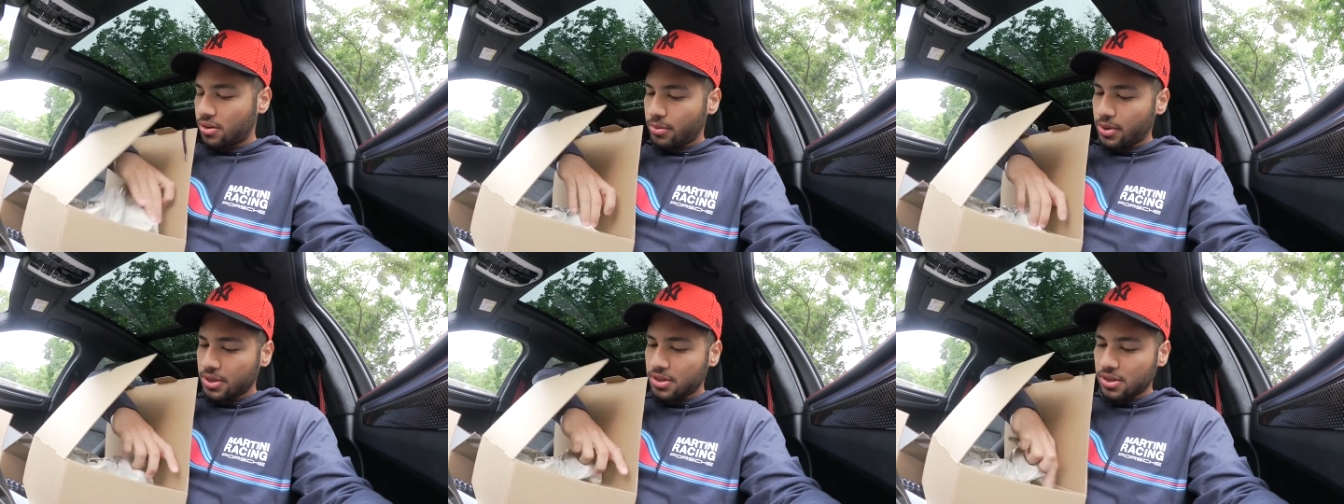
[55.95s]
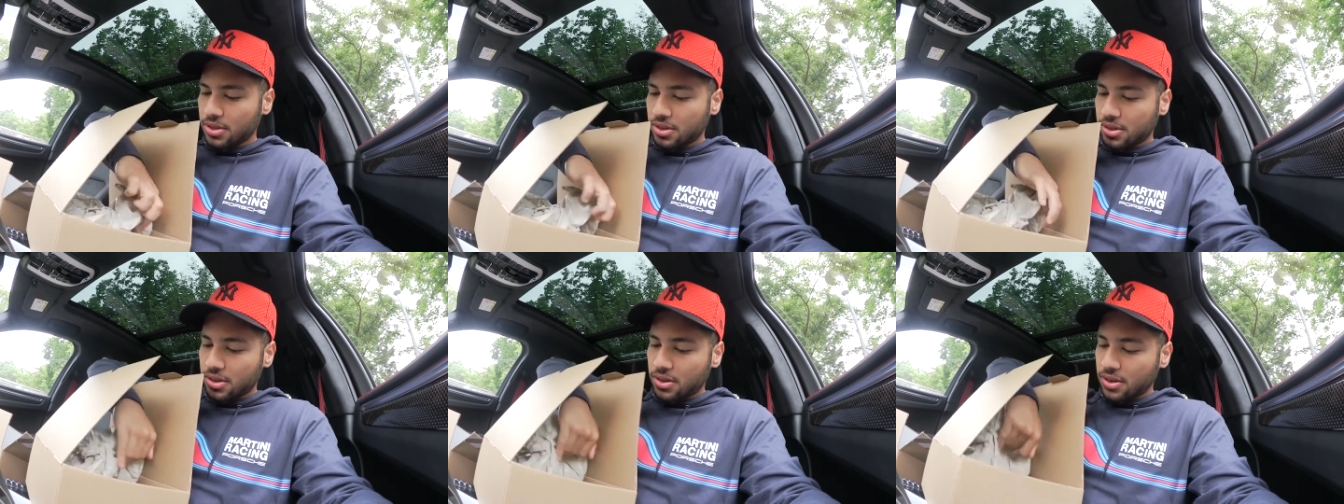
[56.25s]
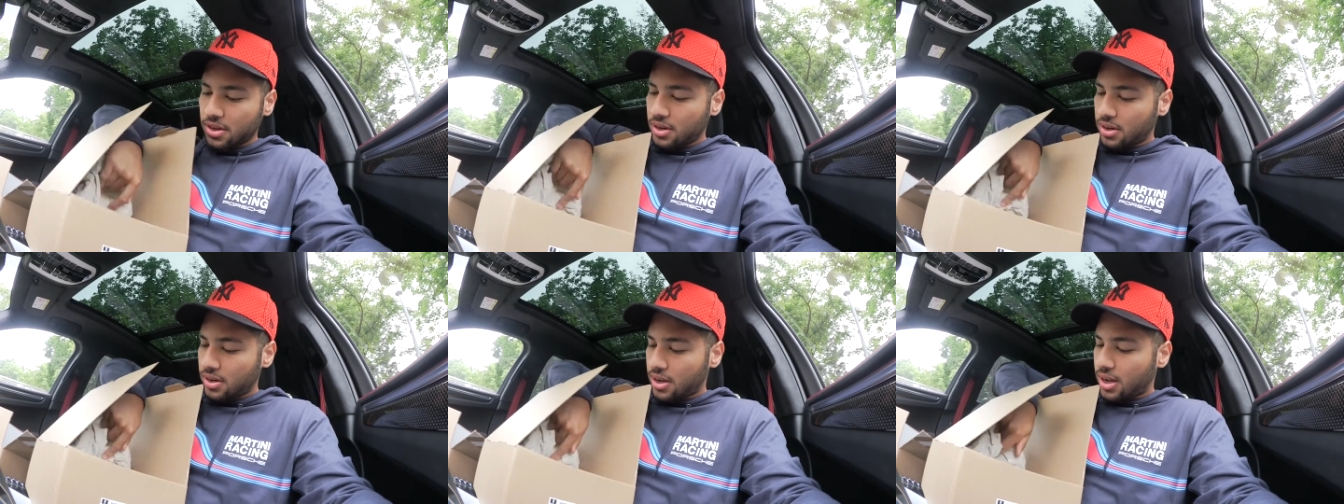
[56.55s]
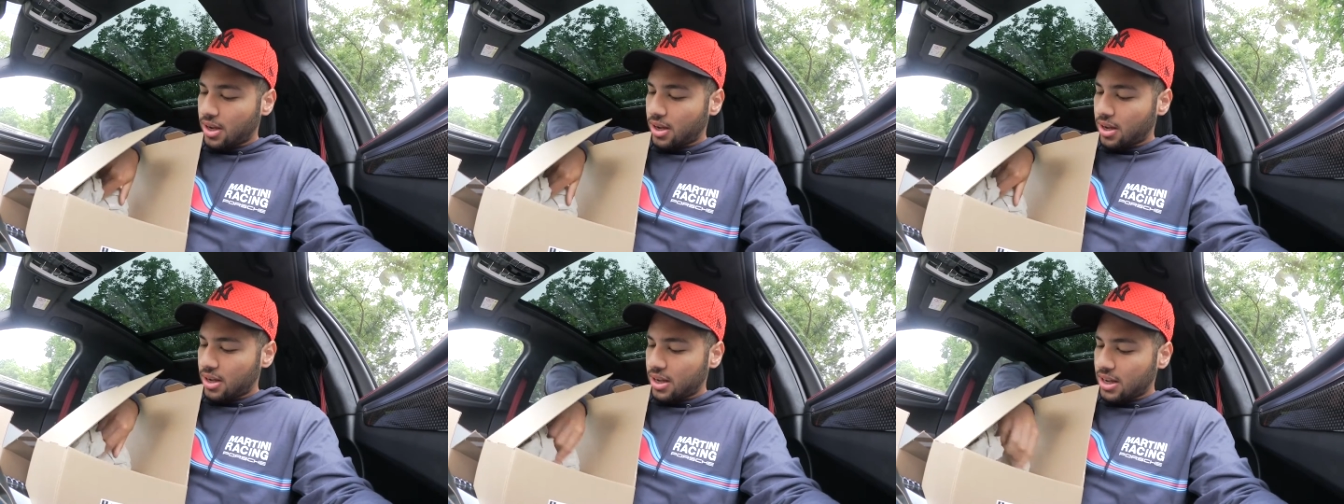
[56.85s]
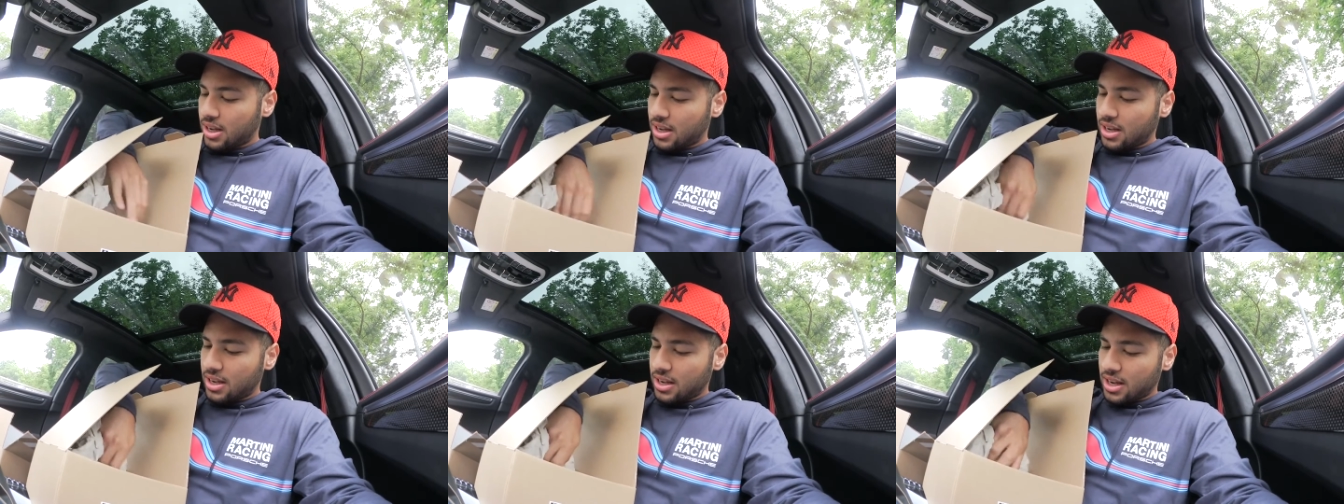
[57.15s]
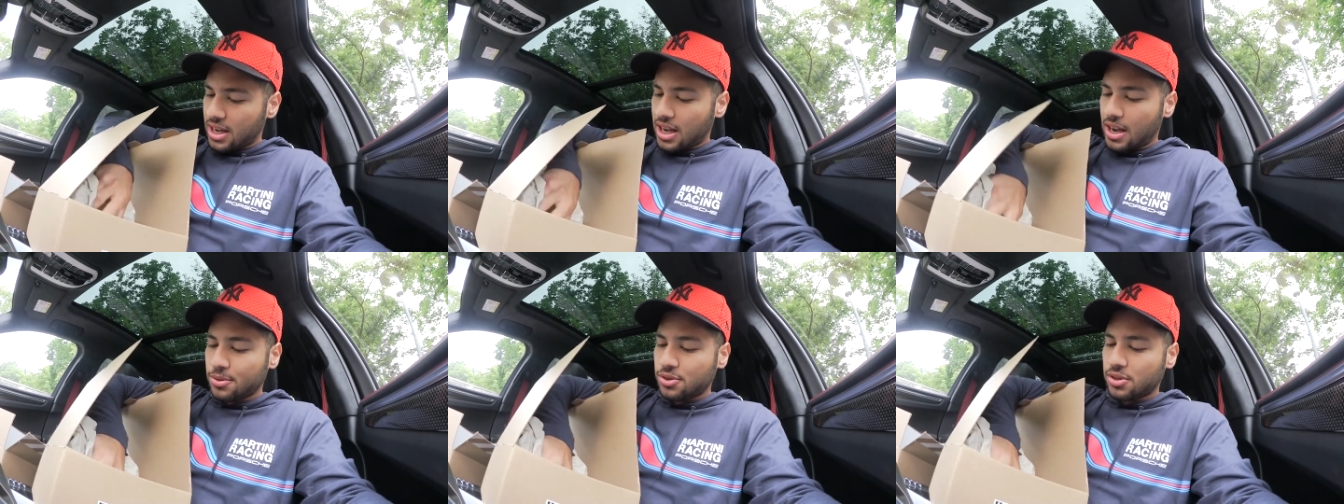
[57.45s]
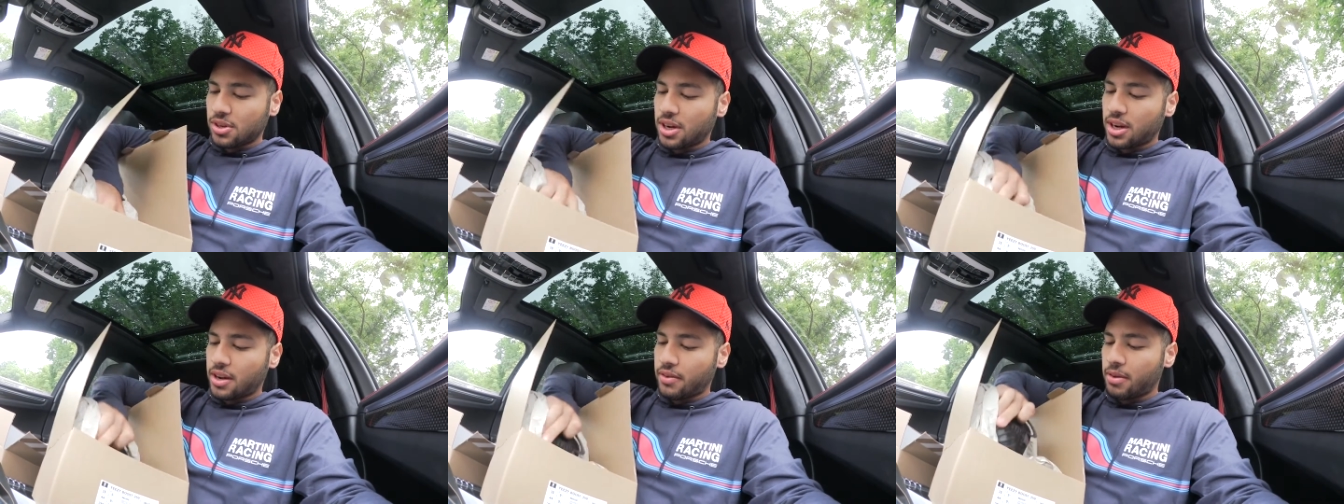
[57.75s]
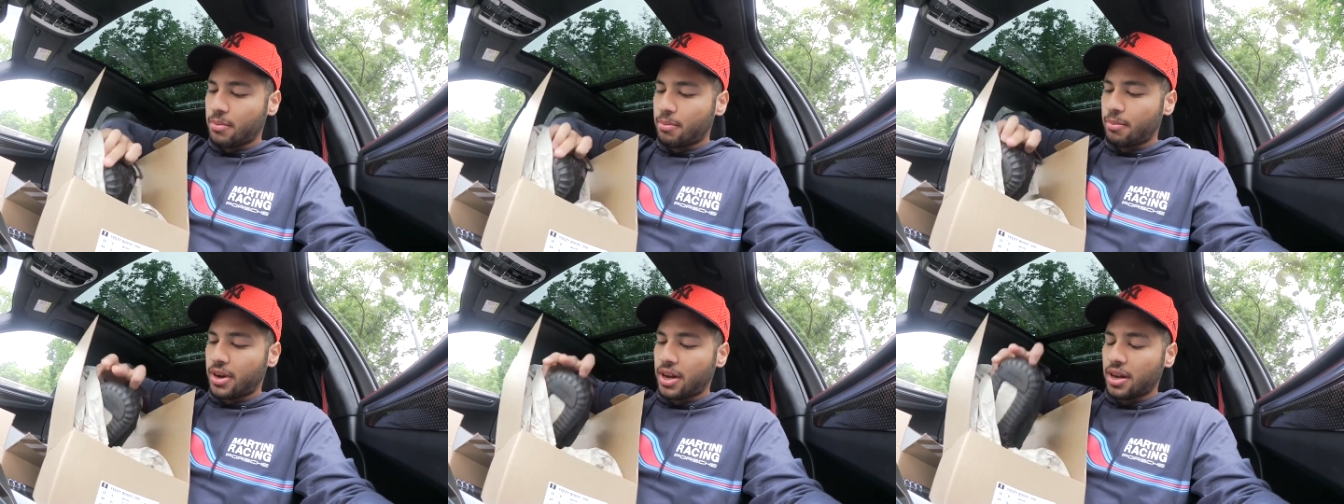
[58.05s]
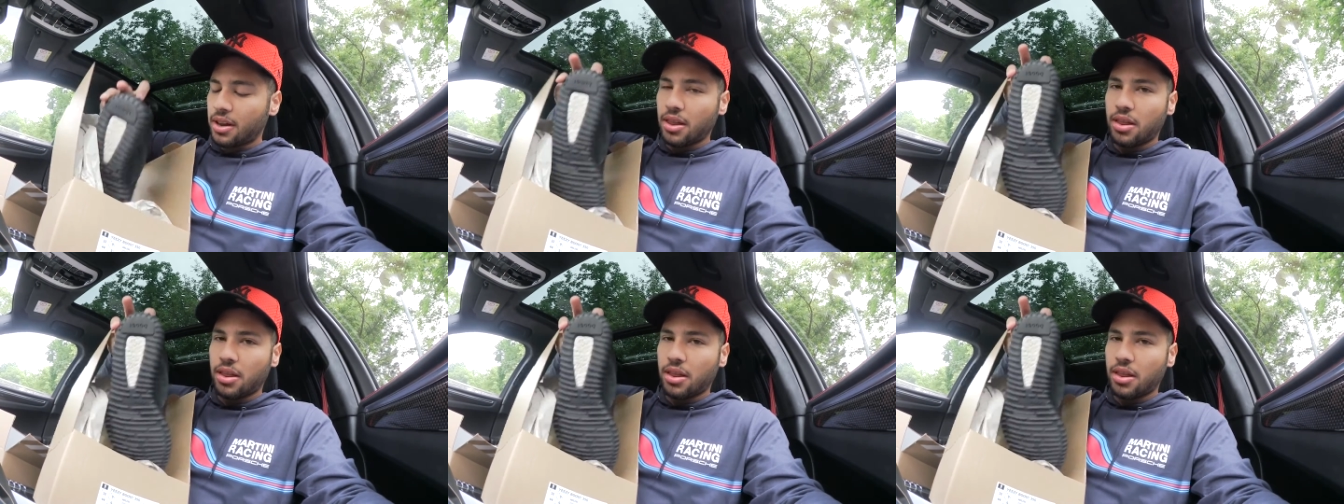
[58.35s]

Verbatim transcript: we just gonna I'm just gonna give him my